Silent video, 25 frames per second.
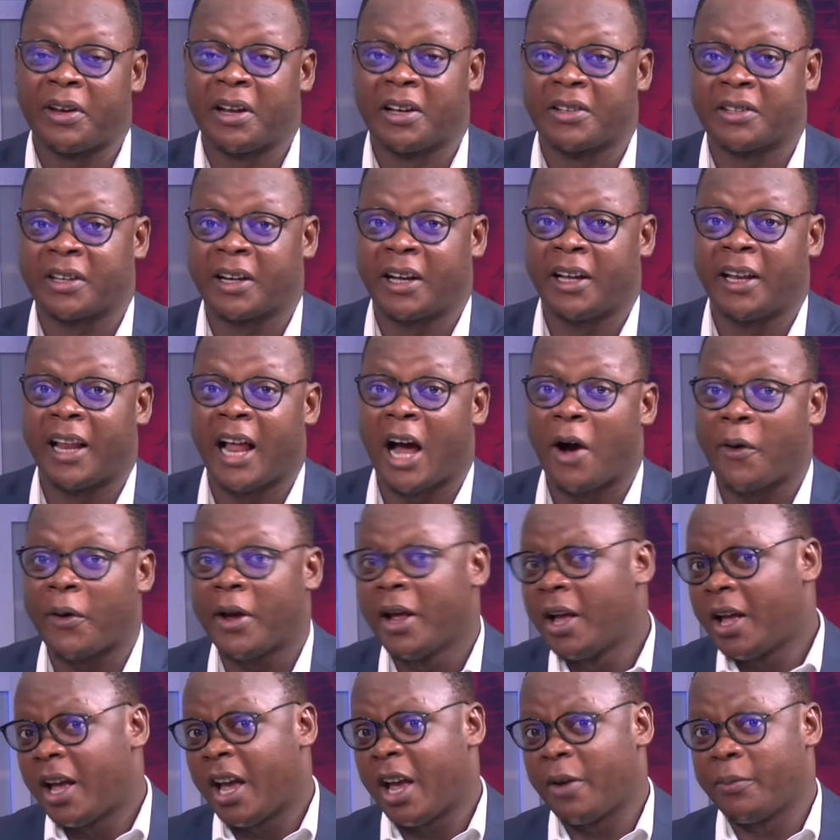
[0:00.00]
doesn't allow
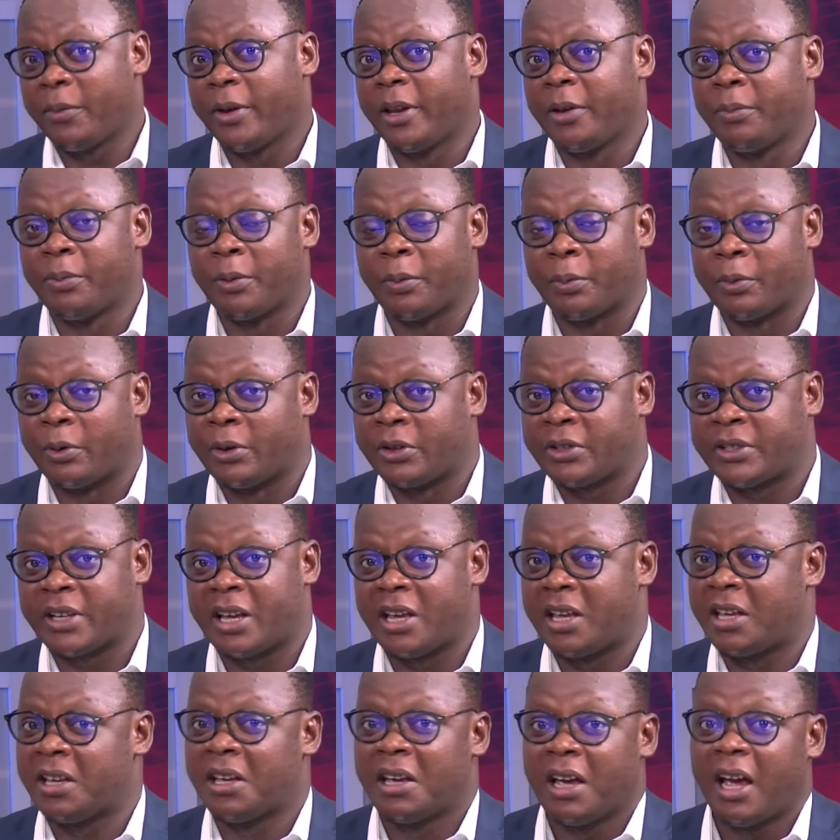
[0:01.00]
it. And many people are
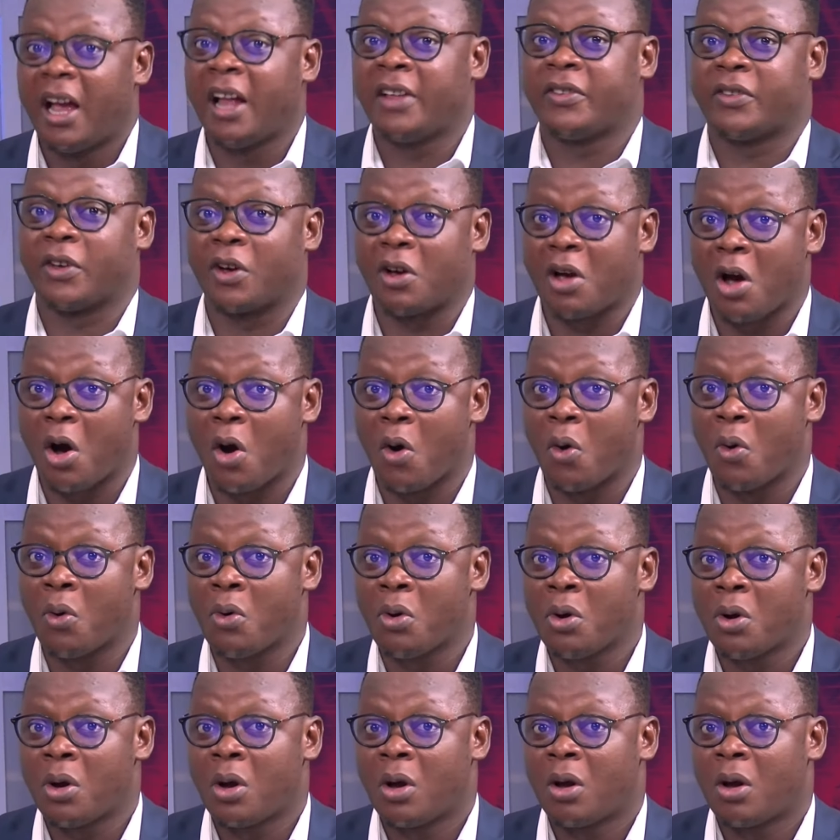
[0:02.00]
saying it's a goal.